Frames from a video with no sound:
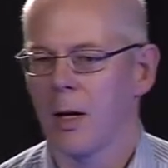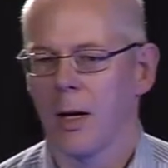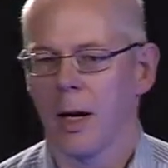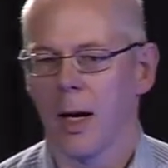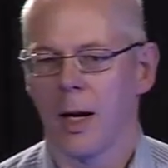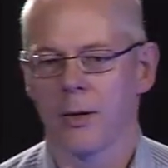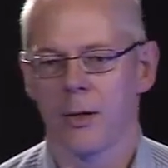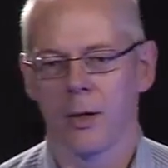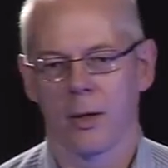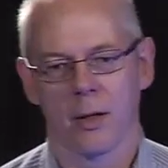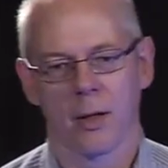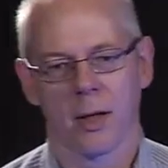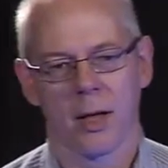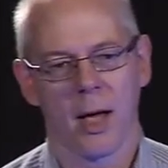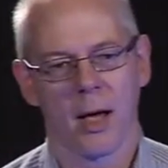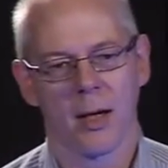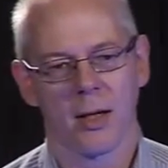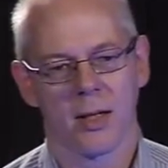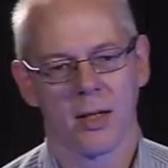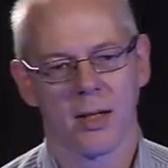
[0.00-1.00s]
And you can
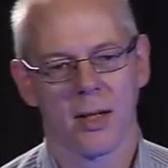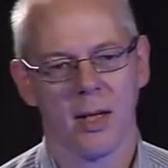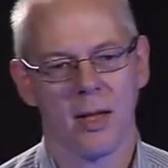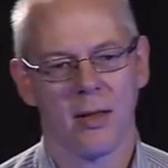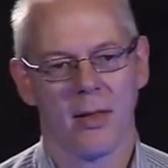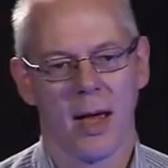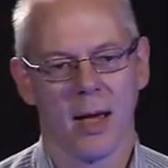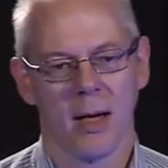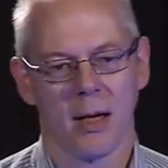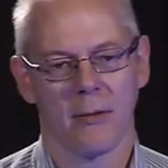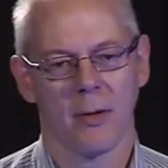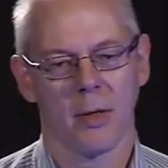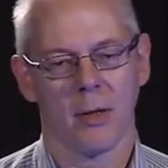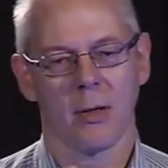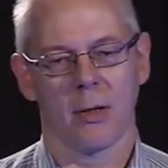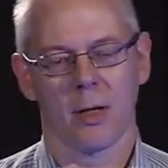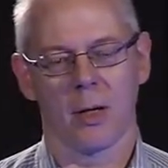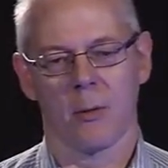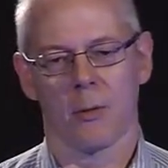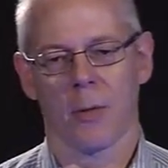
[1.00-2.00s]
kind of see that. If you
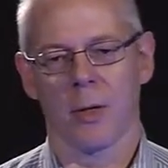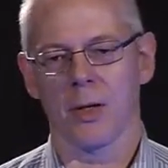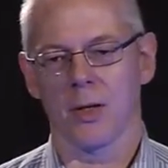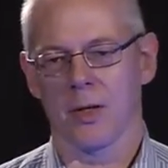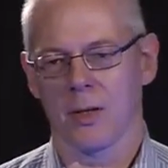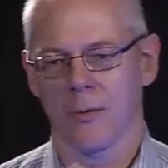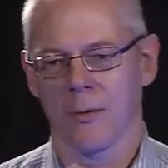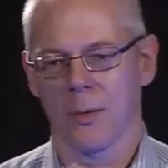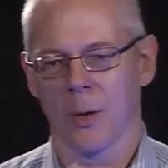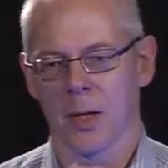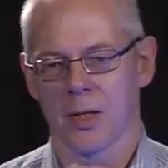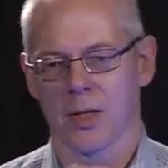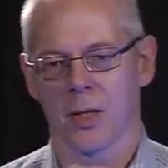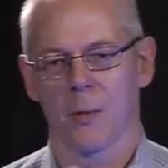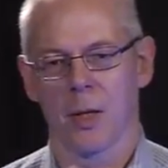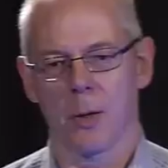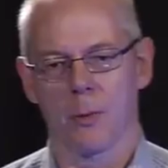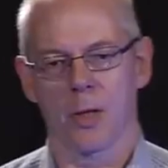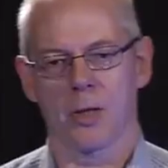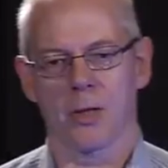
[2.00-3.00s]
look at if you ask
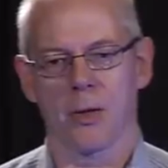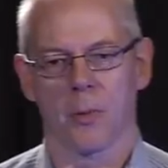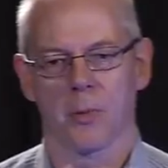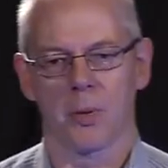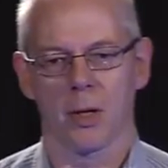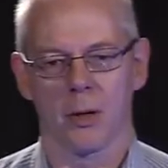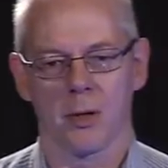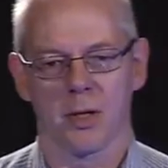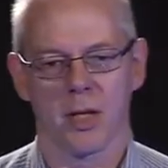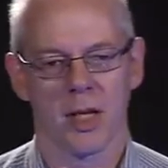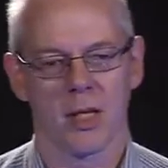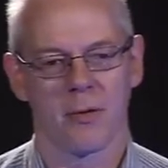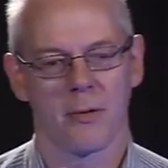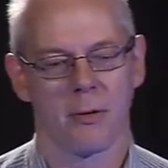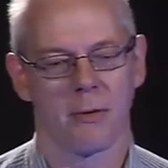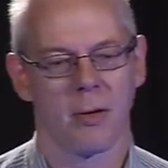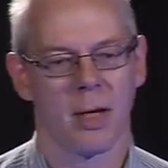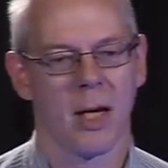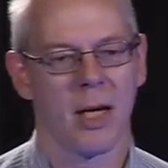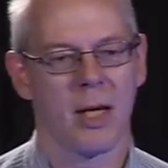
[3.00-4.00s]
somebody, what's your process
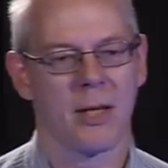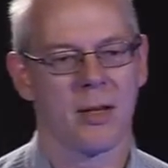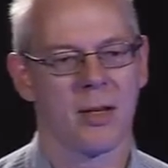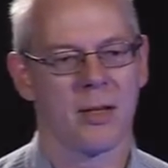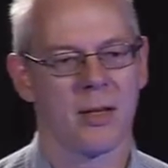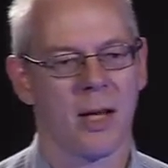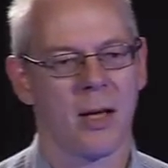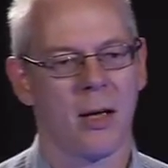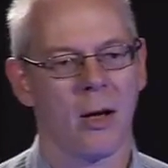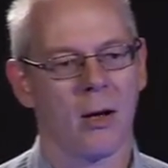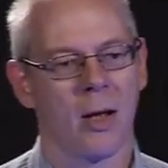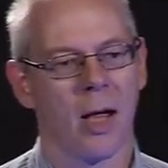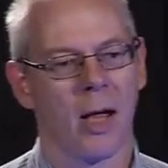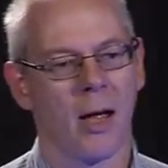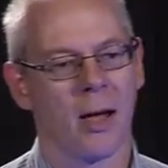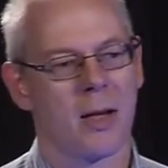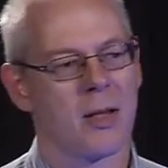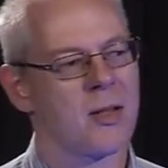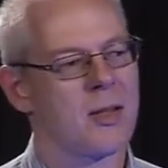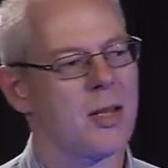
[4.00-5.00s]
for release? They say, okay,
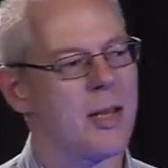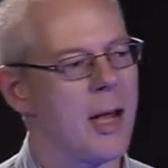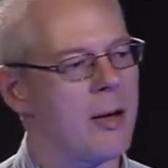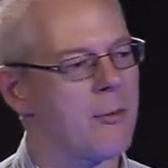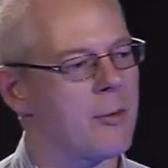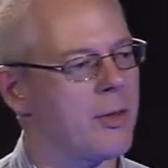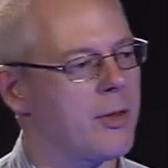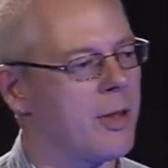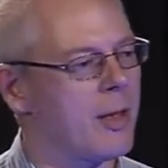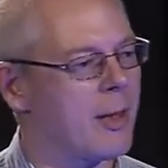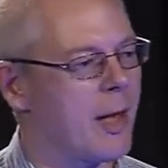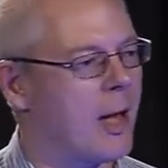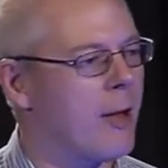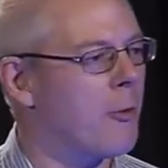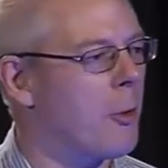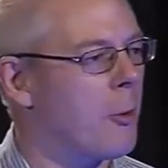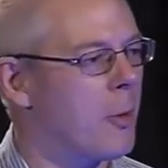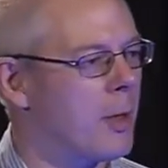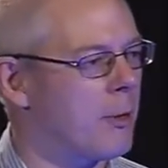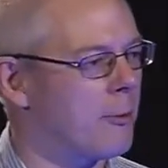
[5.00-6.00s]
I can see everything that
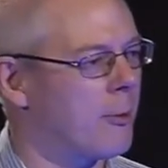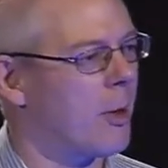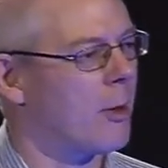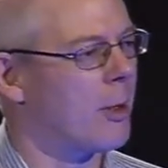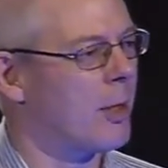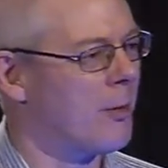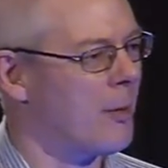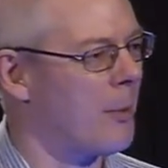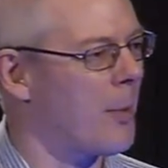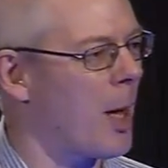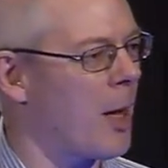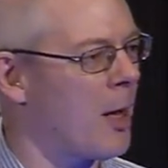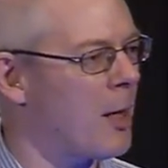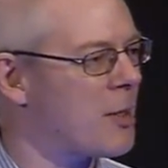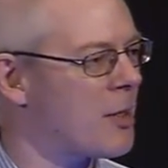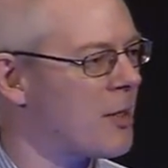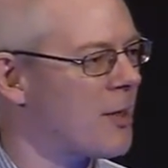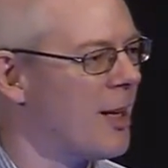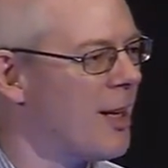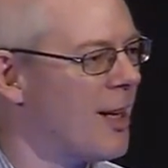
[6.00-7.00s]
ever went wrong in the
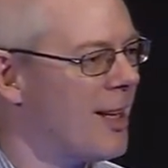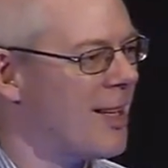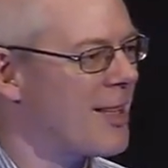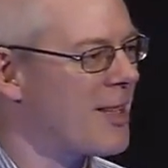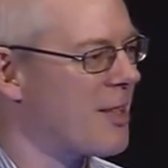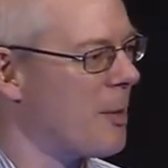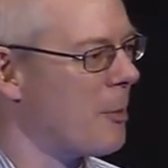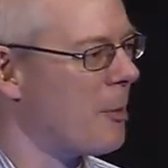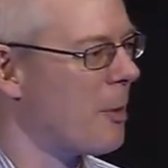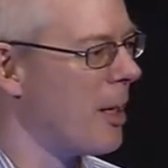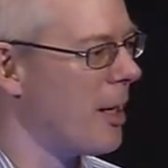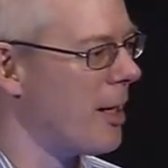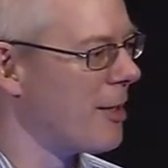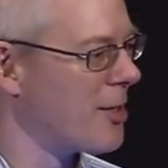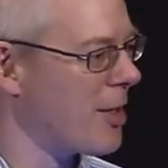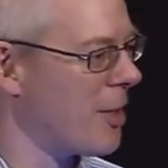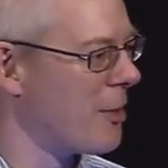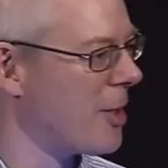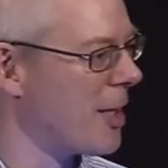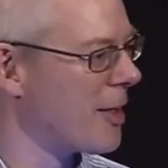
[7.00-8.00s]
past is somewhere
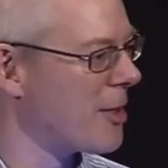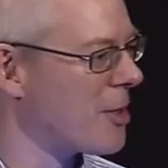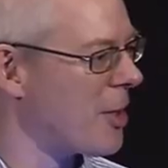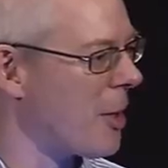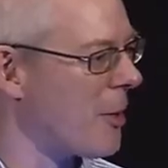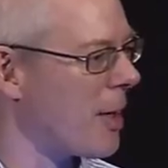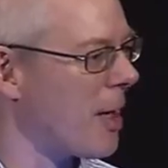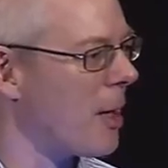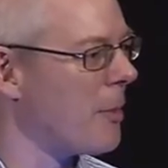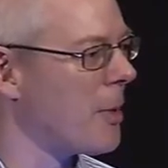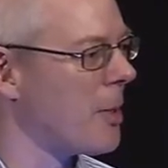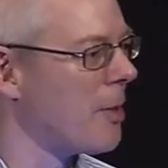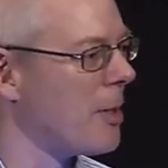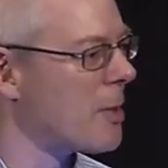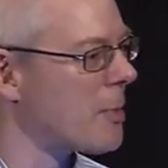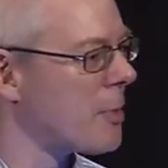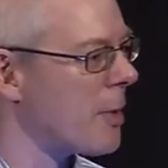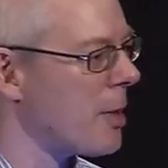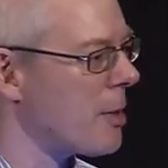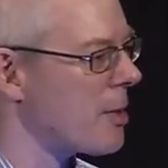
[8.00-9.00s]
showing up in
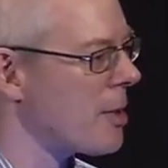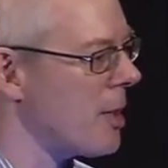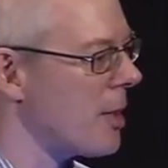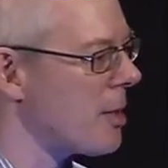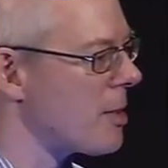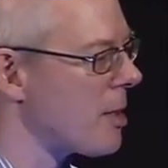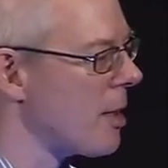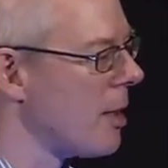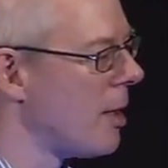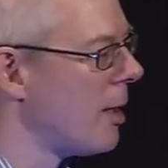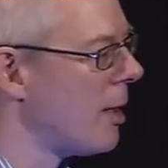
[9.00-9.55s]
this process.